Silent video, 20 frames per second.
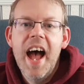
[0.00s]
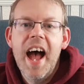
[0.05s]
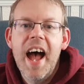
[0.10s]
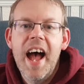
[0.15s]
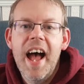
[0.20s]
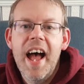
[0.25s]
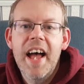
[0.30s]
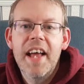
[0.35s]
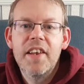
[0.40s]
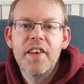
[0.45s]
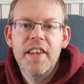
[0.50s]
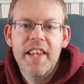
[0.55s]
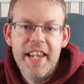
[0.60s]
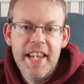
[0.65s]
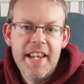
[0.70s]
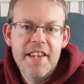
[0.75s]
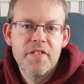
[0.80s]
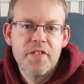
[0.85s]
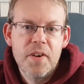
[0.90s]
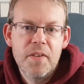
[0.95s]
and
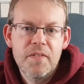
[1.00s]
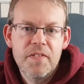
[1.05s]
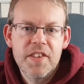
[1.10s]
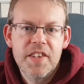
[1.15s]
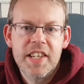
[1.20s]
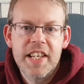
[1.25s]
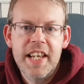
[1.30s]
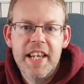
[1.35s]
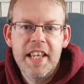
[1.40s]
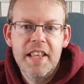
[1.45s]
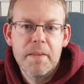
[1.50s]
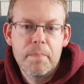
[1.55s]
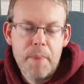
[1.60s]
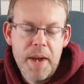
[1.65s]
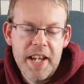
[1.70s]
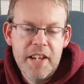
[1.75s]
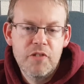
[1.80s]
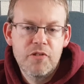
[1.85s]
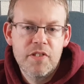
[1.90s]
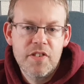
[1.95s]
he is obviously the
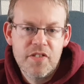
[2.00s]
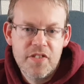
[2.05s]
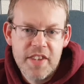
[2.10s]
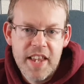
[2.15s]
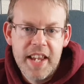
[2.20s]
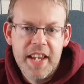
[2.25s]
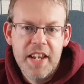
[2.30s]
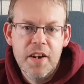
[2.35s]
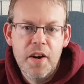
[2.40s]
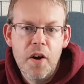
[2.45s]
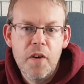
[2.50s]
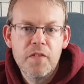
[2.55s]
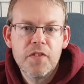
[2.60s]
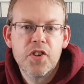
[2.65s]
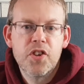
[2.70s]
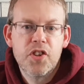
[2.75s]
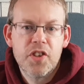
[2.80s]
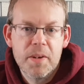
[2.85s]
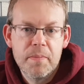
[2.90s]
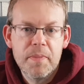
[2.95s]
patron saint of
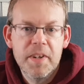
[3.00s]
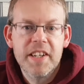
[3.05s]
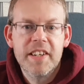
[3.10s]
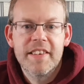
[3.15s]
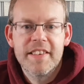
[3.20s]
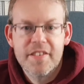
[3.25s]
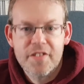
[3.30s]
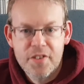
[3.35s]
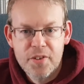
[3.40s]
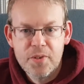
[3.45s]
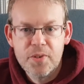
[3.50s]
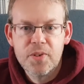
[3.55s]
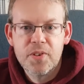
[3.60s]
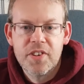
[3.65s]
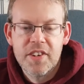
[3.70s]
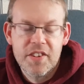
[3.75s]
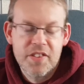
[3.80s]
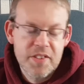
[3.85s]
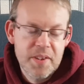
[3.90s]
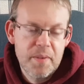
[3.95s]
stomach disorders.